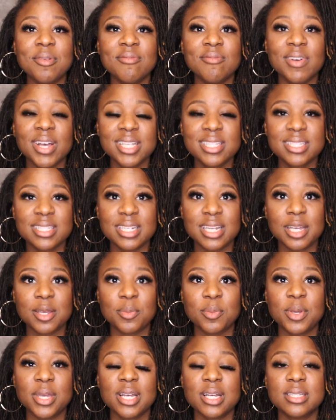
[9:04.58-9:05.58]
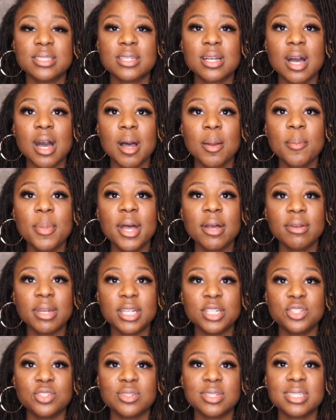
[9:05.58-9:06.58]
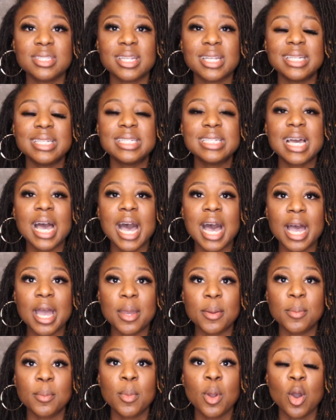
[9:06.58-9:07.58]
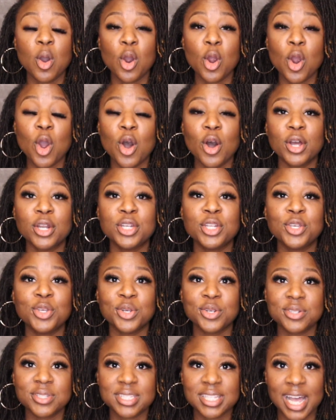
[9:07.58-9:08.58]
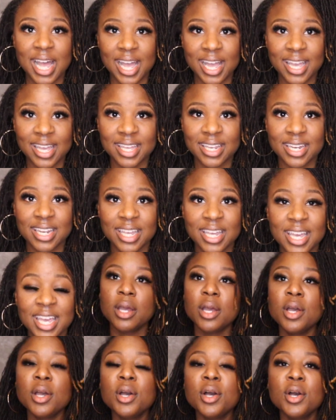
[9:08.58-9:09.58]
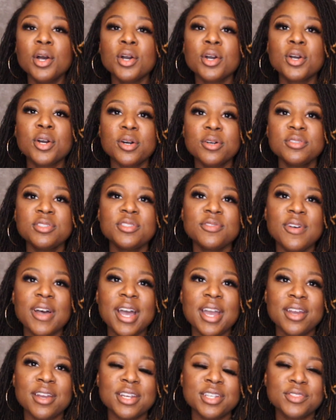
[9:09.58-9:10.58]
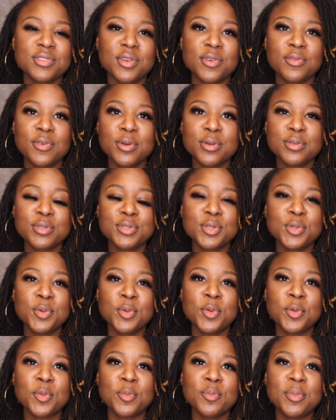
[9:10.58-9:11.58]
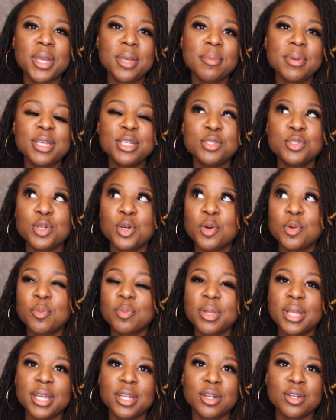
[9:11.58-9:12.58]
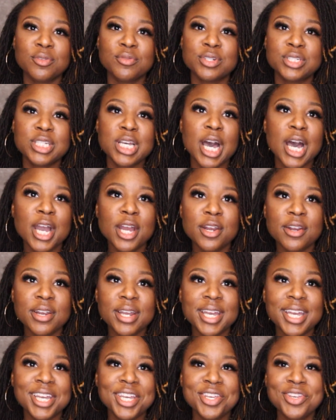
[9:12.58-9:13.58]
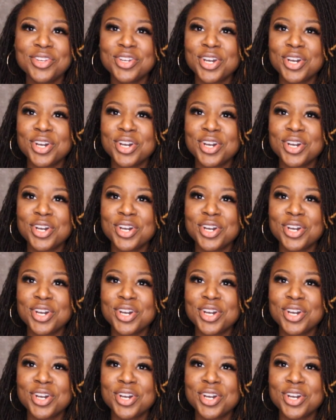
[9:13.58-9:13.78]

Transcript: investing because compound interest and time are on your side. Coast Fire is for folks who maybe don't plan on retiring,